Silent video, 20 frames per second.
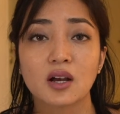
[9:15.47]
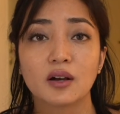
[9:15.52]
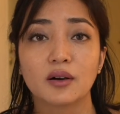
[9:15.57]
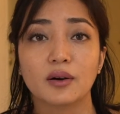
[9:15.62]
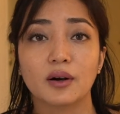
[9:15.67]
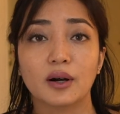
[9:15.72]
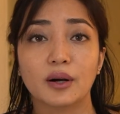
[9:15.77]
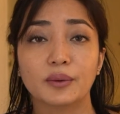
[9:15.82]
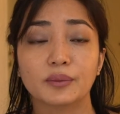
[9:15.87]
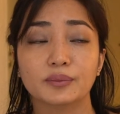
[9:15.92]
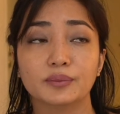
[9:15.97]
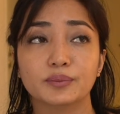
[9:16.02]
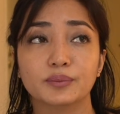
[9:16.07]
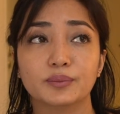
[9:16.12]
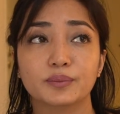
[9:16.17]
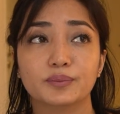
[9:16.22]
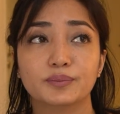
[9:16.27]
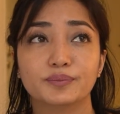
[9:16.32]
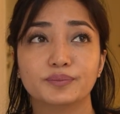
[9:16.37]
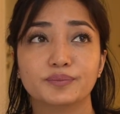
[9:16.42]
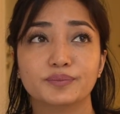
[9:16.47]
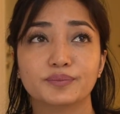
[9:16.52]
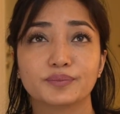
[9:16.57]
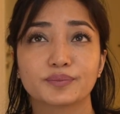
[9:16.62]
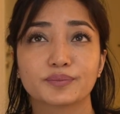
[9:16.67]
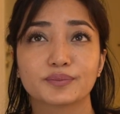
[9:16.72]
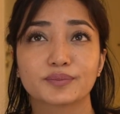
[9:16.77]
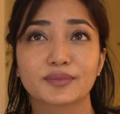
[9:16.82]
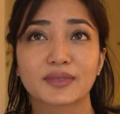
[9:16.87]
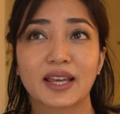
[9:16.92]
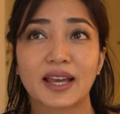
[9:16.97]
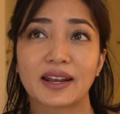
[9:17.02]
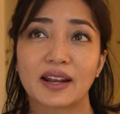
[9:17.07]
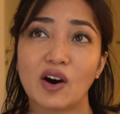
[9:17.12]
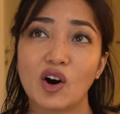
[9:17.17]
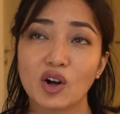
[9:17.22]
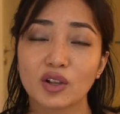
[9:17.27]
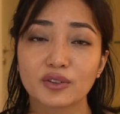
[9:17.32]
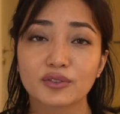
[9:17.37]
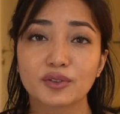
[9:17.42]
And
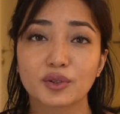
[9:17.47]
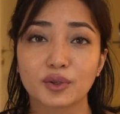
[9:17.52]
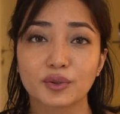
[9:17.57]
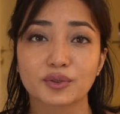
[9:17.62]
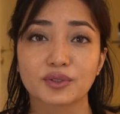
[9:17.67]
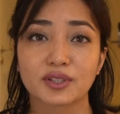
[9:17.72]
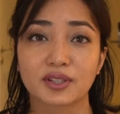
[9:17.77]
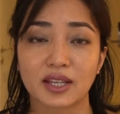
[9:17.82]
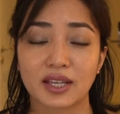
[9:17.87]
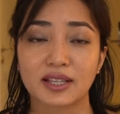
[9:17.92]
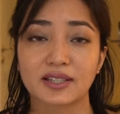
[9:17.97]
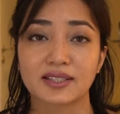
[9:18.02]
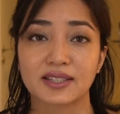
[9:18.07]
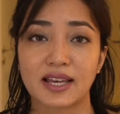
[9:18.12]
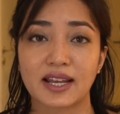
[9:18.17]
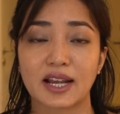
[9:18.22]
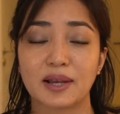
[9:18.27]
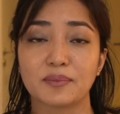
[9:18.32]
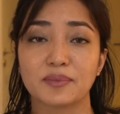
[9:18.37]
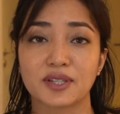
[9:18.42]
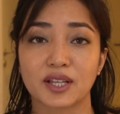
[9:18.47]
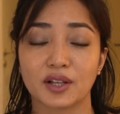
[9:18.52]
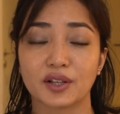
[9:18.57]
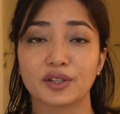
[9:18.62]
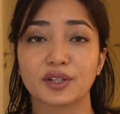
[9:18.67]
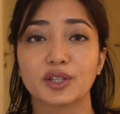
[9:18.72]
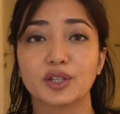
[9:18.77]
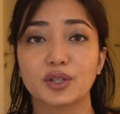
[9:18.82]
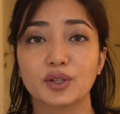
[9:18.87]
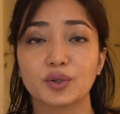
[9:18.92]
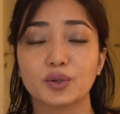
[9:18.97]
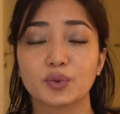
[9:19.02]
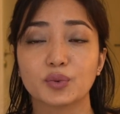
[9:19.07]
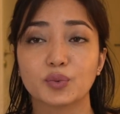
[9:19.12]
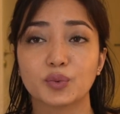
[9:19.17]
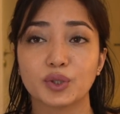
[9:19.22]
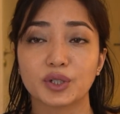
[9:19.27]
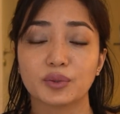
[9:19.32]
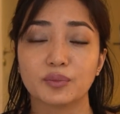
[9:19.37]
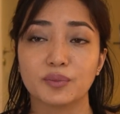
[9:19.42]
all of those things that I'm telling you
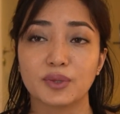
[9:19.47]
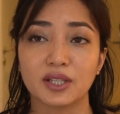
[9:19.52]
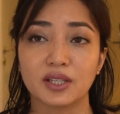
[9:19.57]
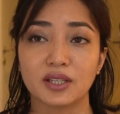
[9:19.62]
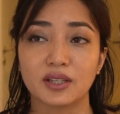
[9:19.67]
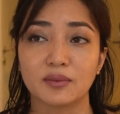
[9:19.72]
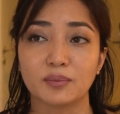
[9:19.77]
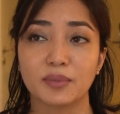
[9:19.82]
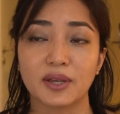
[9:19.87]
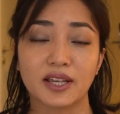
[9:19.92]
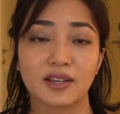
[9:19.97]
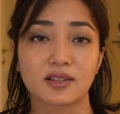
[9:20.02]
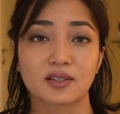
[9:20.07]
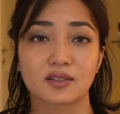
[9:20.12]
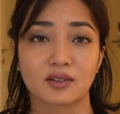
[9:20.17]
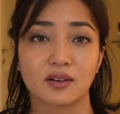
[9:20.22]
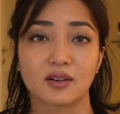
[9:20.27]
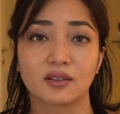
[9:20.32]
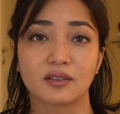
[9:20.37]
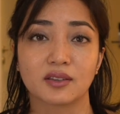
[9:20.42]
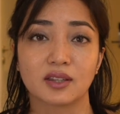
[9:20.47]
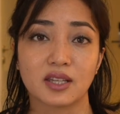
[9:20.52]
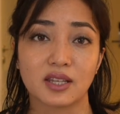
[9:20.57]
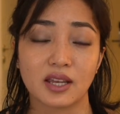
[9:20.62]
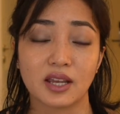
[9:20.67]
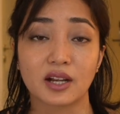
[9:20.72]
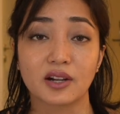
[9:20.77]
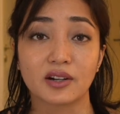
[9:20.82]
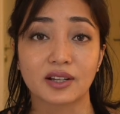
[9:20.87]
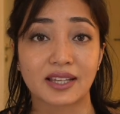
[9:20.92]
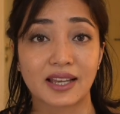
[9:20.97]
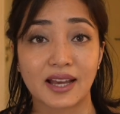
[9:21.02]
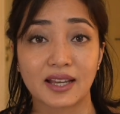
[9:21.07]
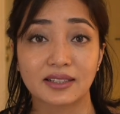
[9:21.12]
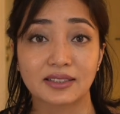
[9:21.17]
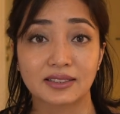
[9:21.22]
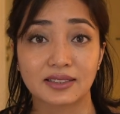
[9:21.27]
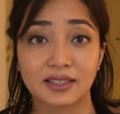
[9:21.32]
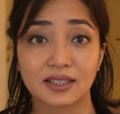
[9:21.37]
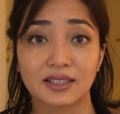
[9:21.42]
would be based on the Air
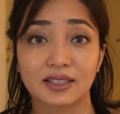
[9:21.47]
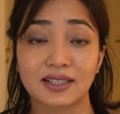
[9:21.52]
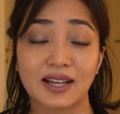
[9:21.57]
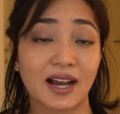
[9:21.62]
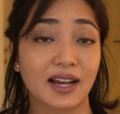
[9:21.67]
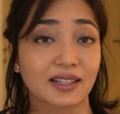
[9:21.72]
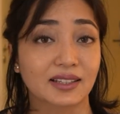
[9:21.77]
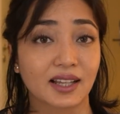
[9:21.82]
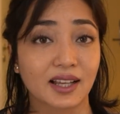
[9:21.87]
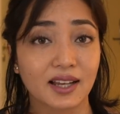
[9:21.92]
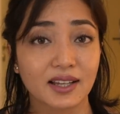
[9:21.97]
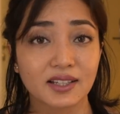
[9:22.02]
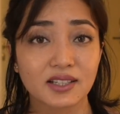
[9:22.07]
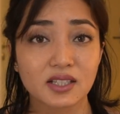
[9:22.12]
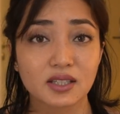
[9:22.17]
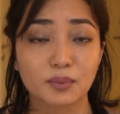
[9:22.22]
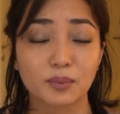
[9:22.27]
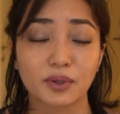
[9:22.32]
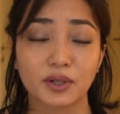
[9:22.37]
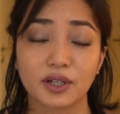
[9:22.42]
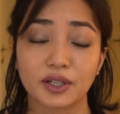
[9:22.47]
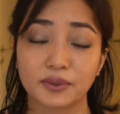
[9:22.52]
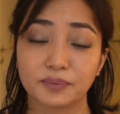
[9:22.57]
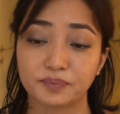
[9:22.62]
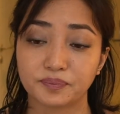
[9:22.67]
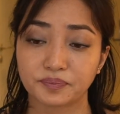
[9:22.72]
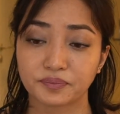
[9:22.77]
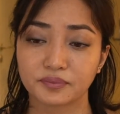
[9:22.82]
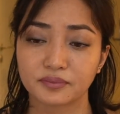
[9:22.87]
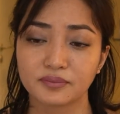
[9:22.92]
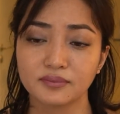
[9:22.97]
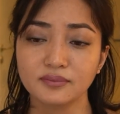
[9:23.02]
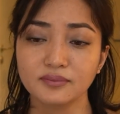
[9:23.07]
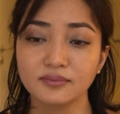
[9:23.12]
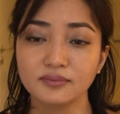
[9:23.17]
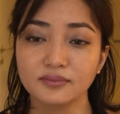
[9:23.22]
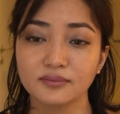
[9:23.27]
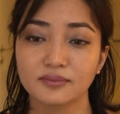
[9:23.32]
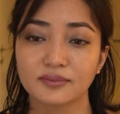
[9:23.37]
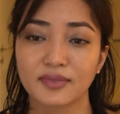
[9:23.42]
Canada guidelines, but
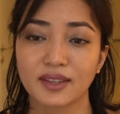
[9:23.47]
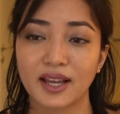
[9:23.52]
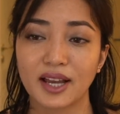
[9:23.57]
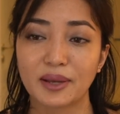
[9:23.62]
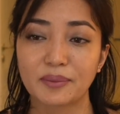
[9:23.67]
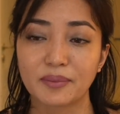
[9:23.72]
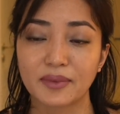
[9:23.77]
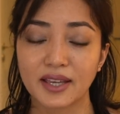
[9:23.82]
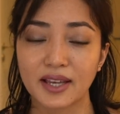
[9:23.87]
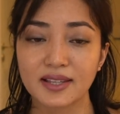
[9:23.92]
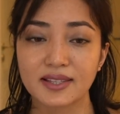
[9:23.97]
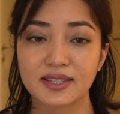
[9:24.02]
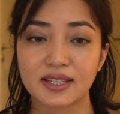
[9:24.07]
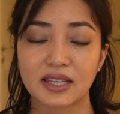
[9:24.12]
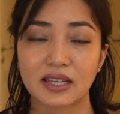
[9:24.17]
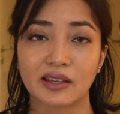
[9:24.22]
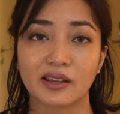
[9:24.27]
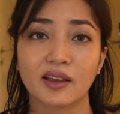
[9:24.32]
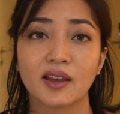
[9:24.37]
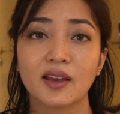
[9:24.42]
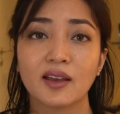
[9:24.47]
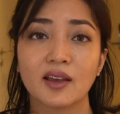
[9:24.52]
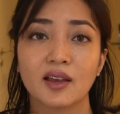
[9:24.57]
I'm guessing